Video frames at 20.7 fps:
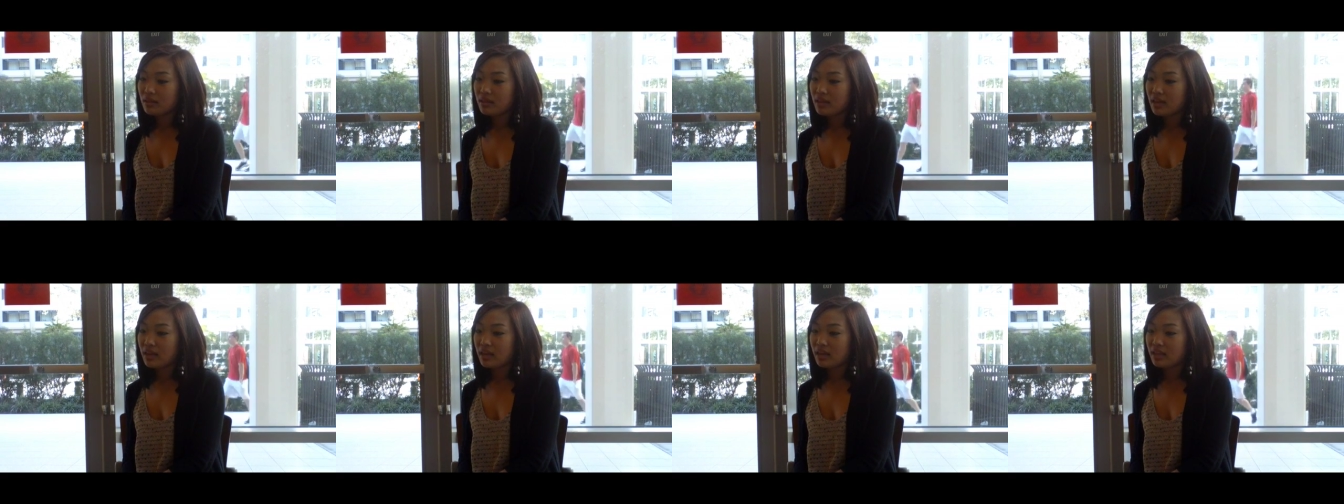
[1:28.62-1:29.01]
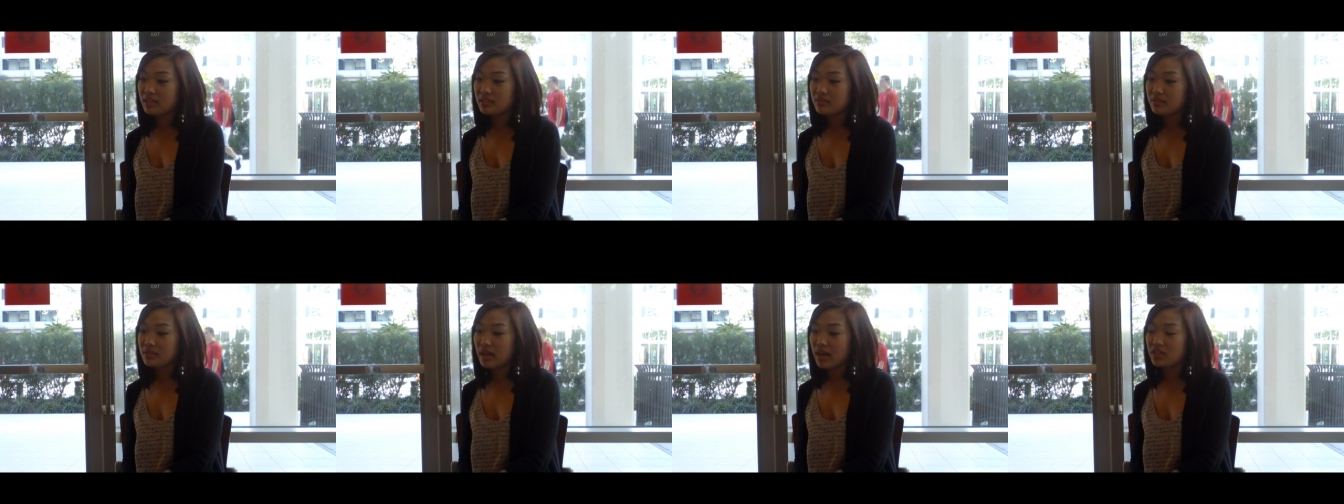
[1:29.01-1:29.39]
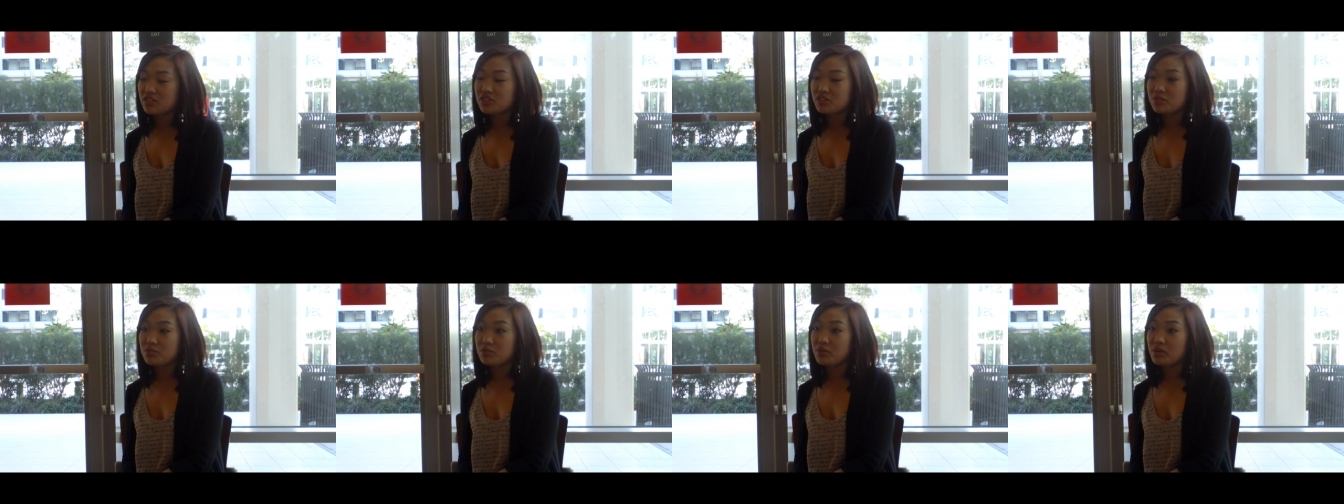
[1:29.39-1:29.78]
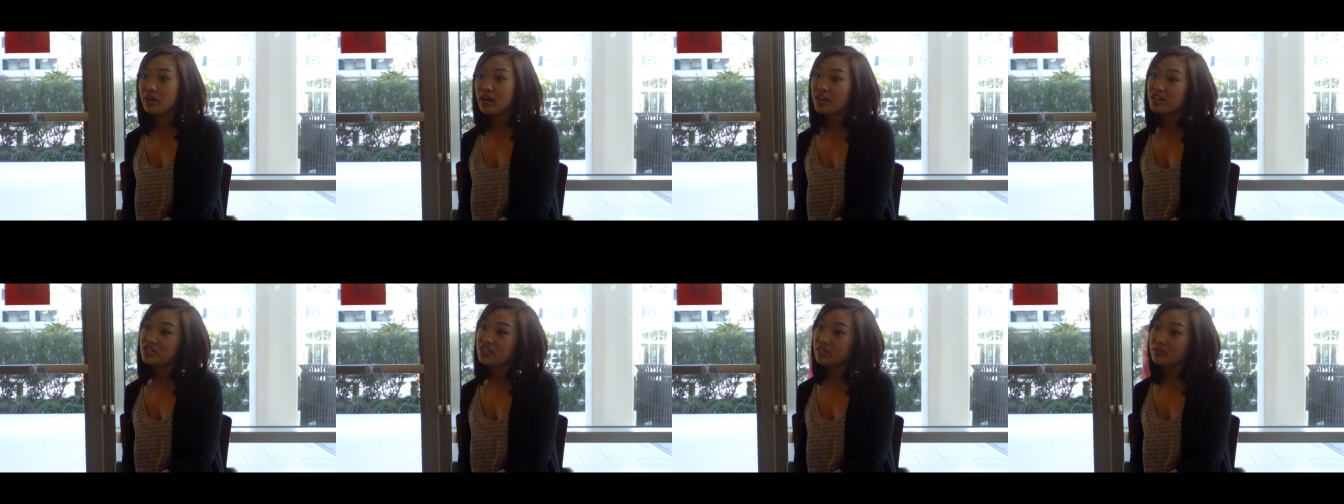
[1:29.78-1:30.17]
they actually were
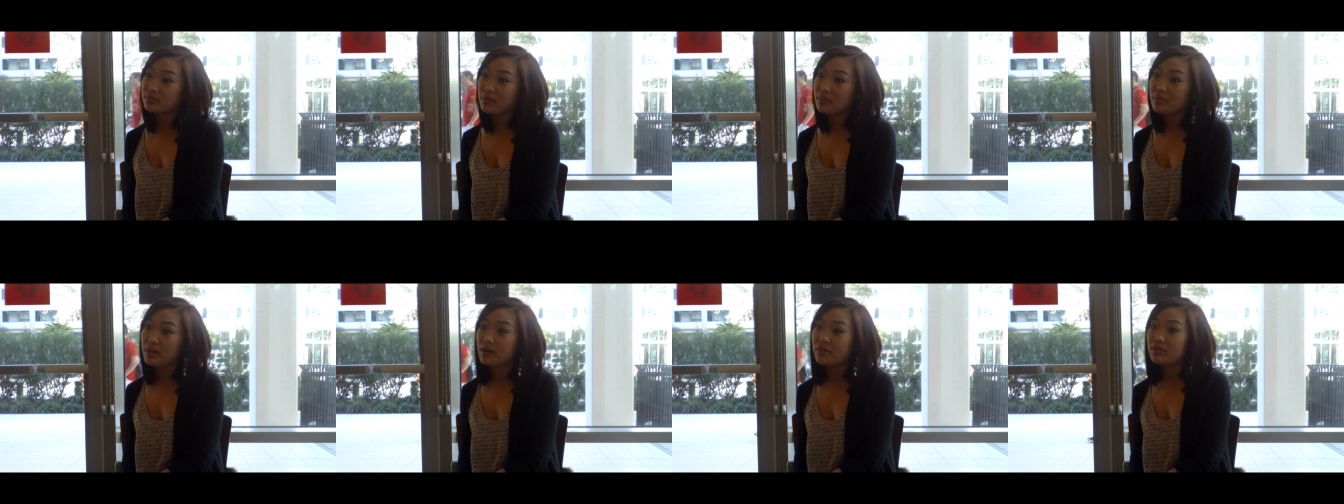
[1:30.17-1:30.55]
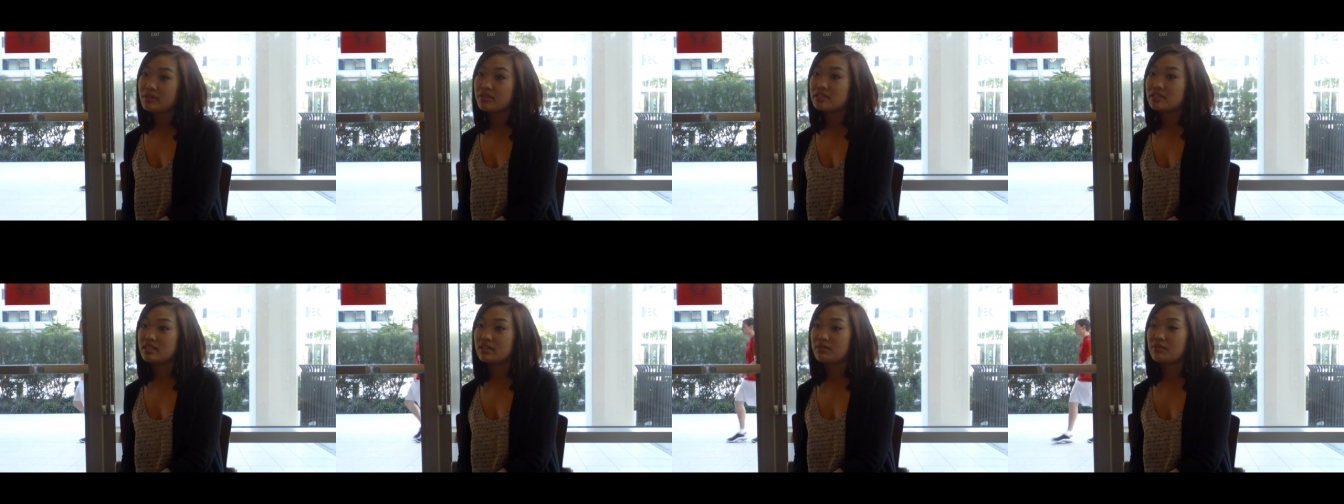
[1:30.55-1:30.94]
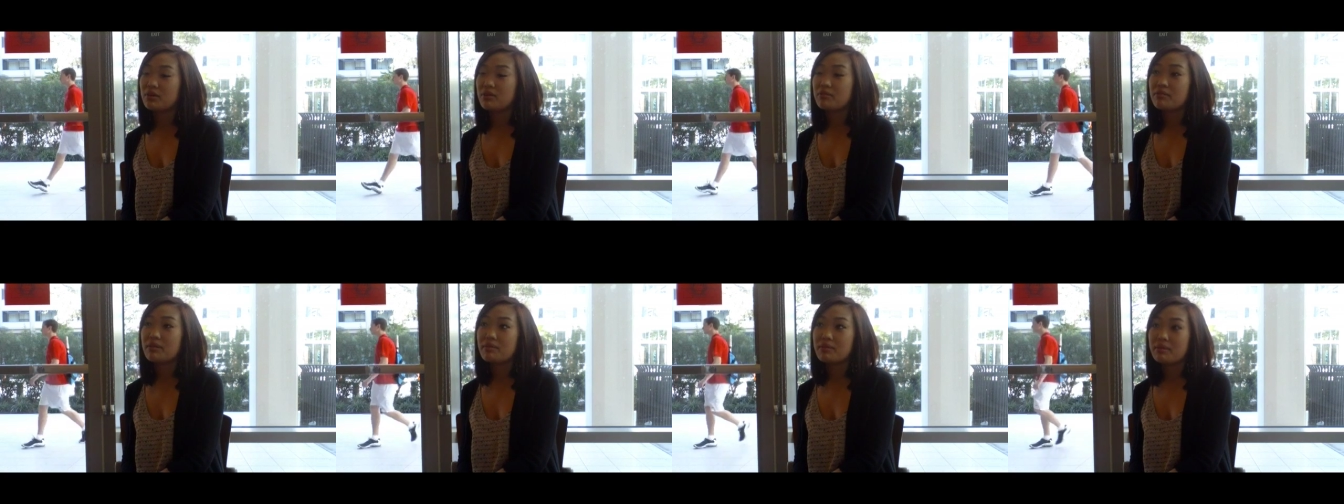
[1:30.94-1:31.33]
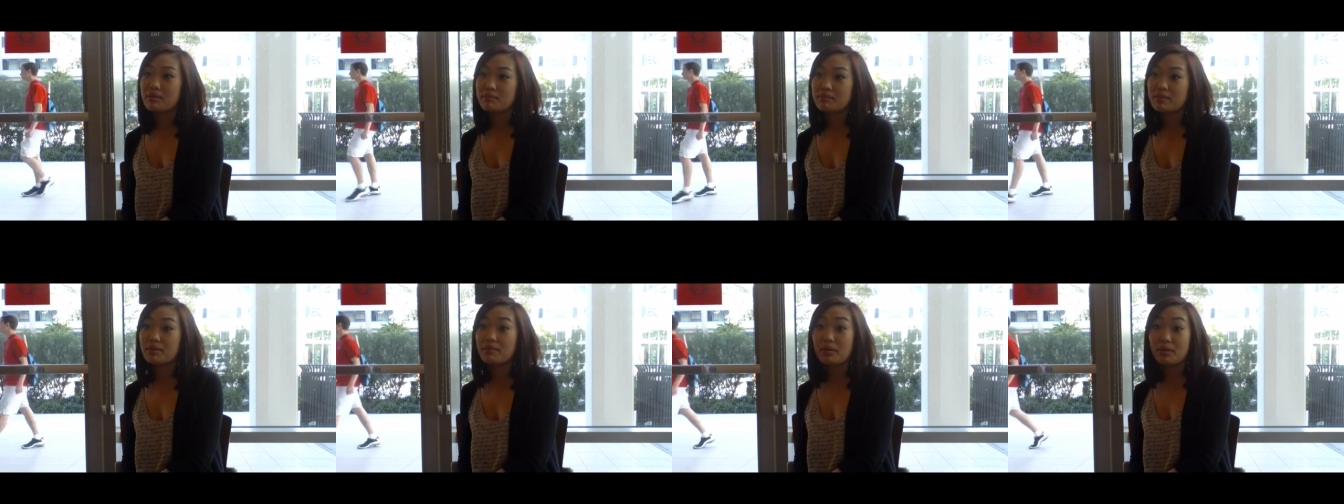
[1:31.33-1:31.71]
hijacked by pirates, and then one of
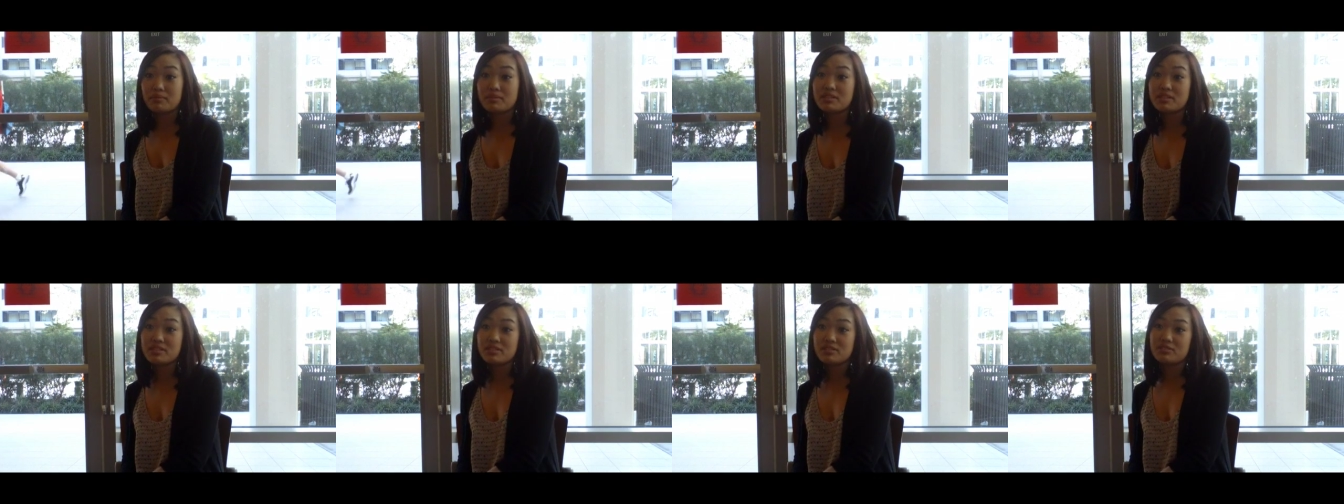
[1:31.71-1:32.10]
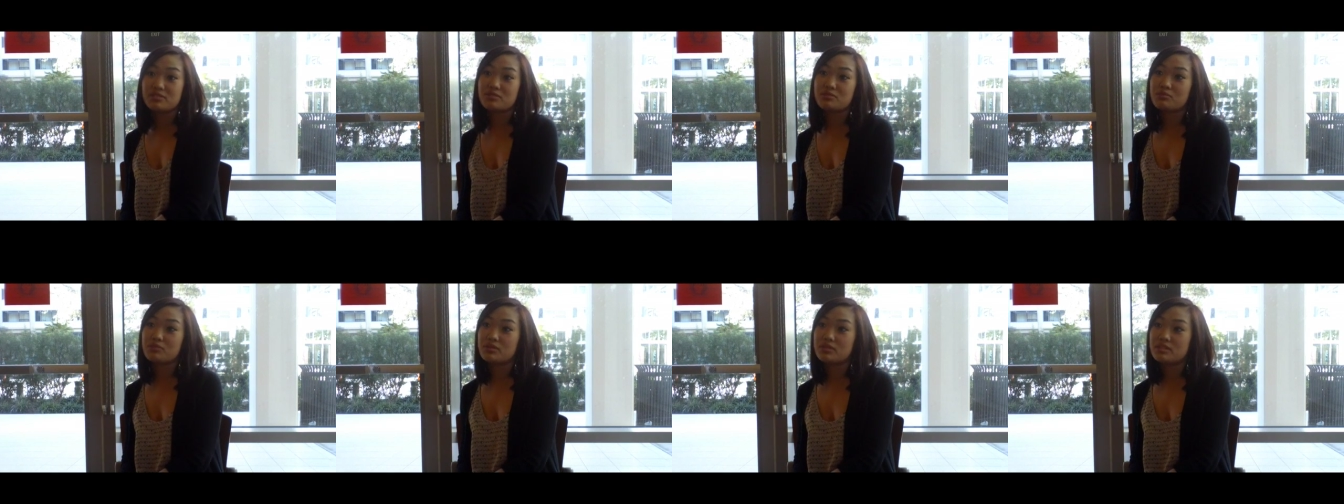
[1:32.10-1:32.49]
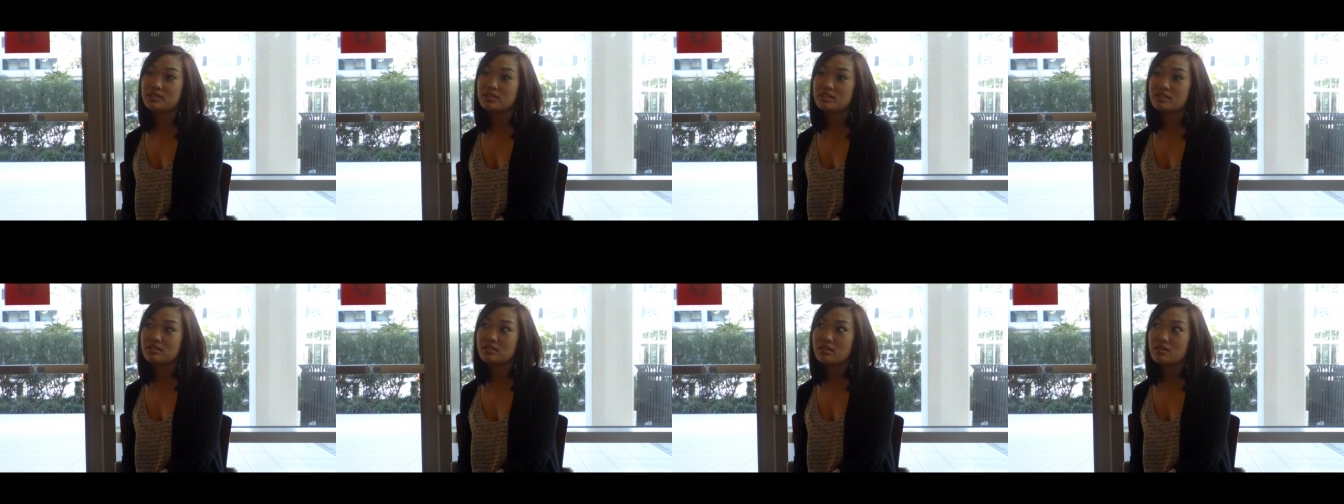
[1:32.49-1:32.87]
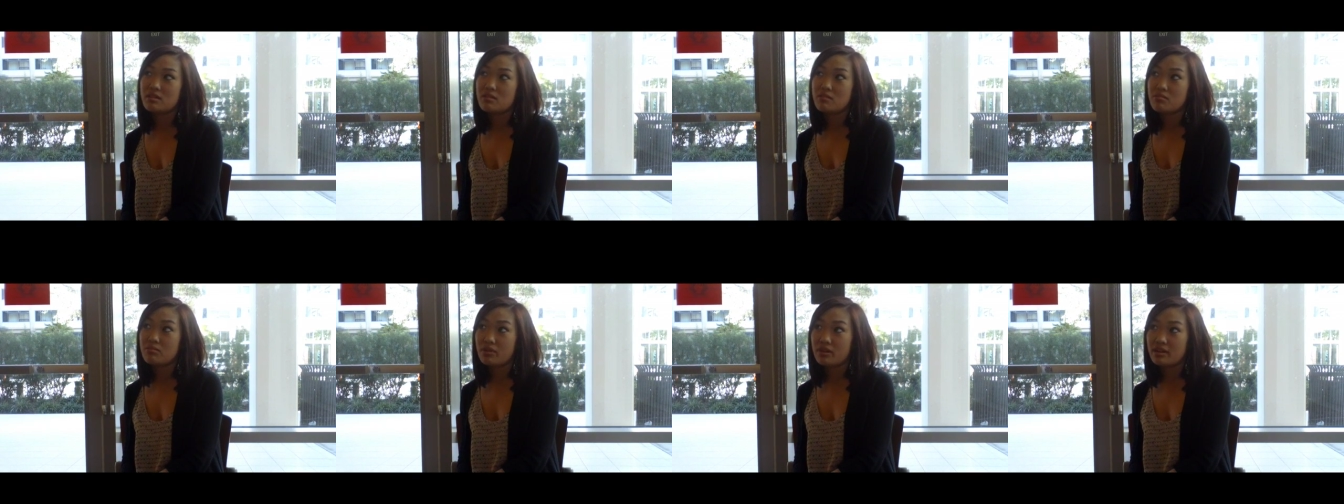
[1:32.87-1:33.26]
my mom's sisters was
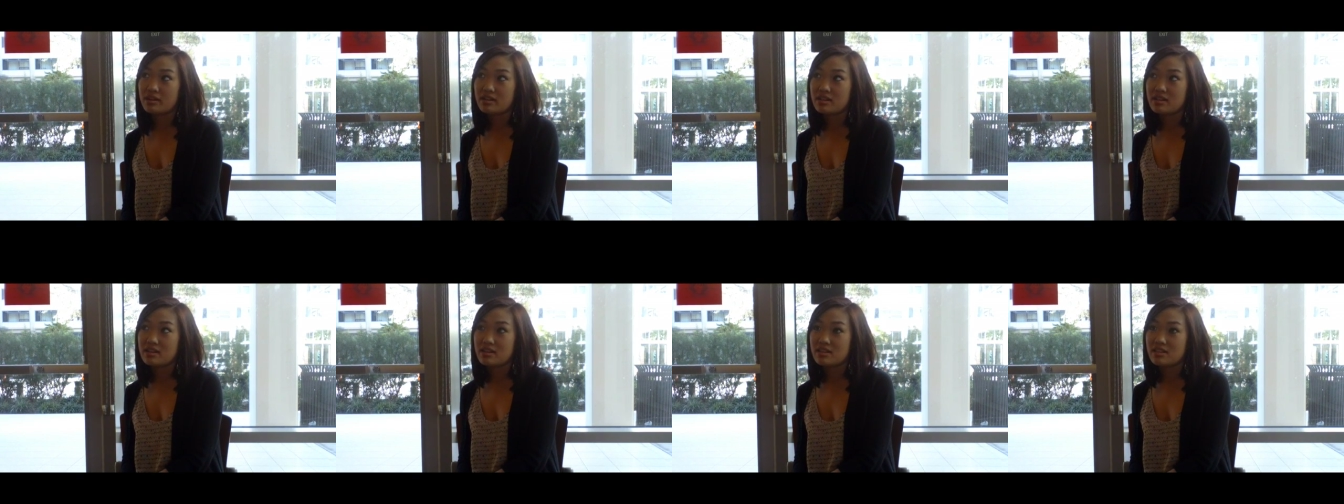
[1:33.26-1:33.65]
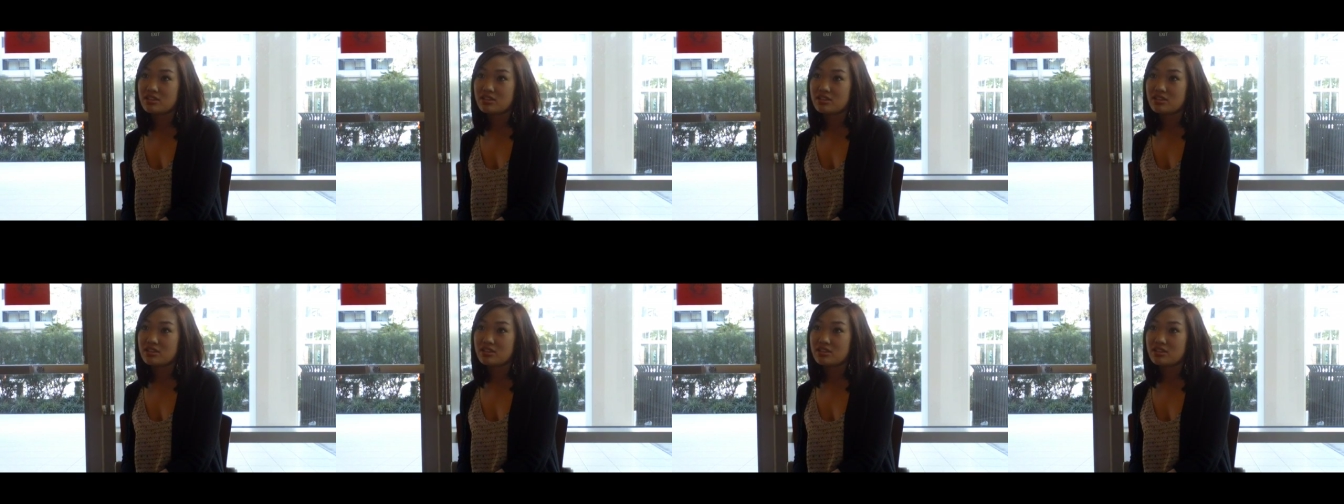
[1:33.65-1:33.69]
pregnant,